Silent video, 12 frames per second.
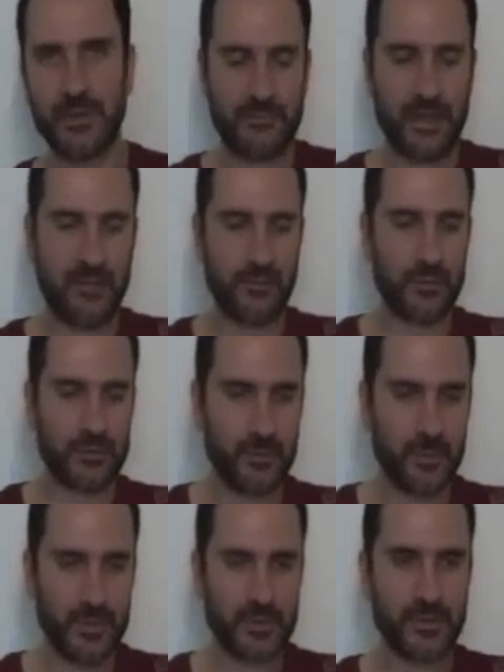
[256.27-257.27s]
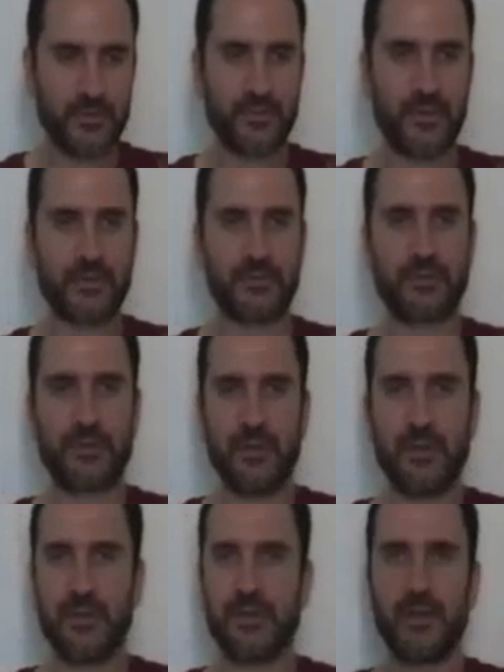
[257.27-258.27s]
If they have good submission defense,
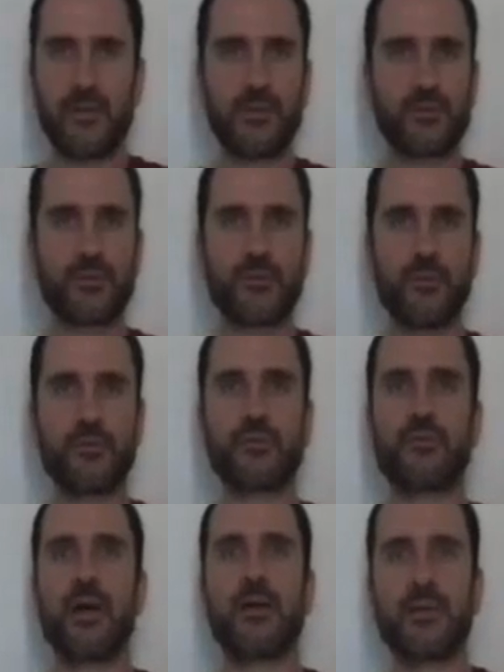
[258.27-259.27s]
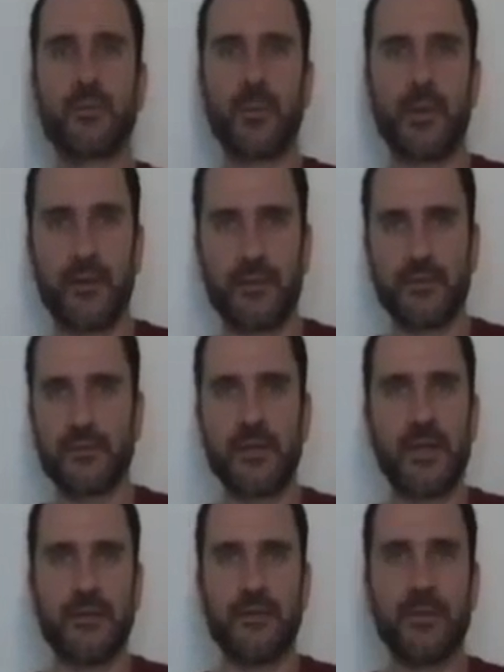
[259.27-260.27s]
you know, he'll just use his ground and pound
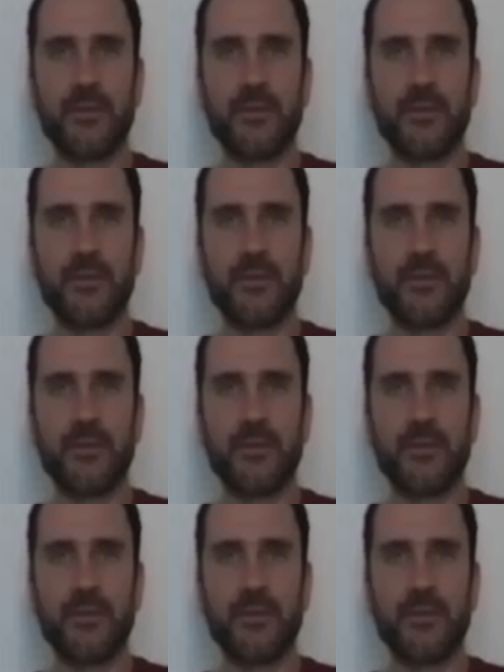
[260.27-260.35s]
instead.